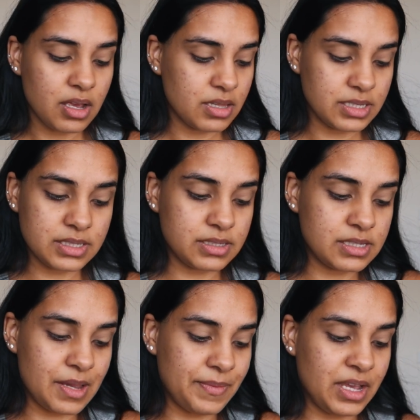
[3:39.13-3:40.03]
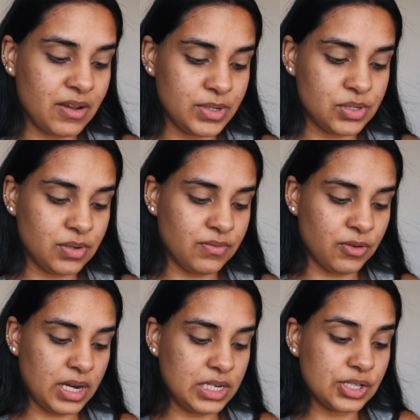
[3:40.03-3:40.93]
This is the same thing I've been doing for
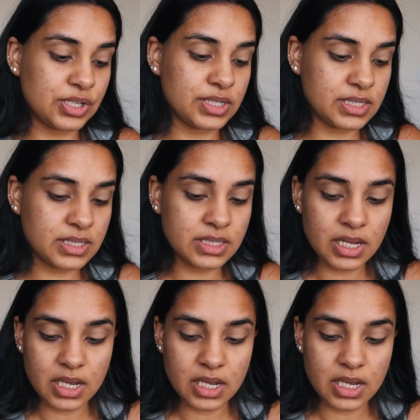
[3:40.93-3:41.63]
ages.